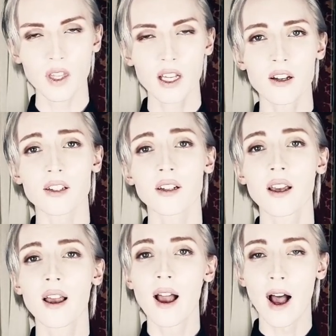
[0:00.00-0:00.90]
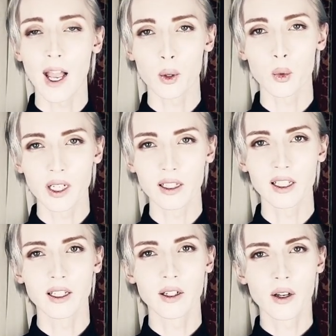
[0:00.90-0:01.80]
because I
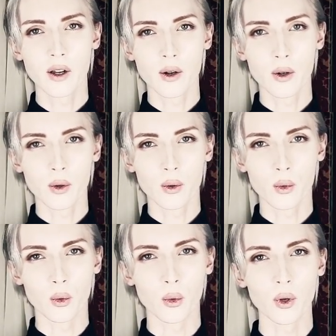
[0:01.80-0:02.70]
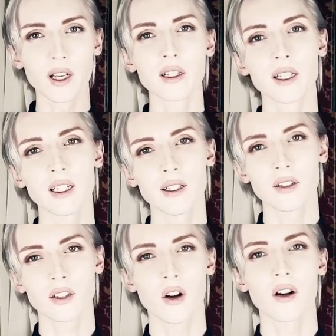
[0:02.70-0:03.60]
really, really
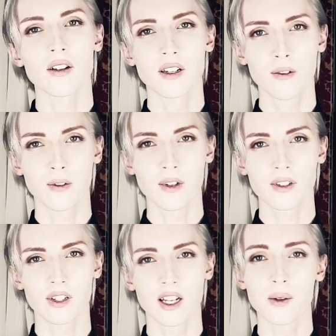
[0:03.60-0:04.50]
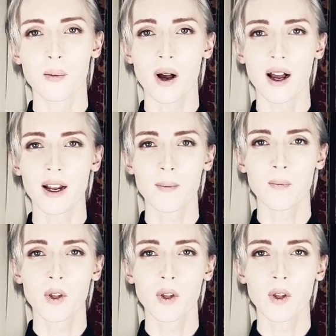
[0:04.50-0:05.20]
saw a difference in my